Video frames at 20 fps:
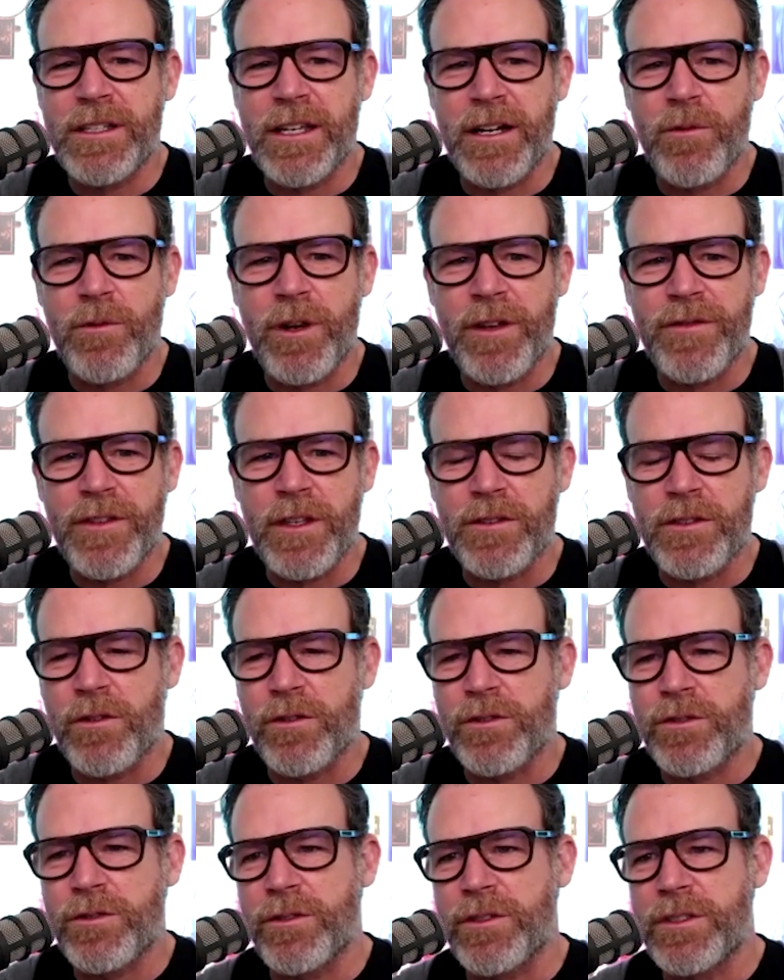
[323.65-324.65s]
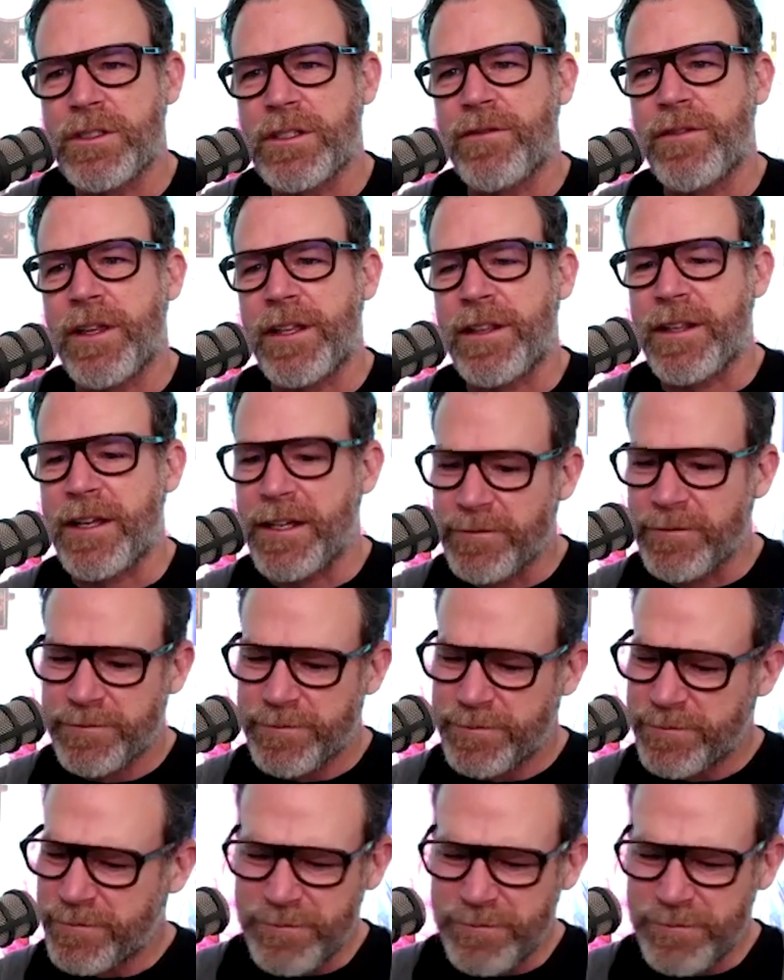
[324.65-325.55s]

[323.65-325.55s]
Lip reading: the airwaves on social and stuff like that.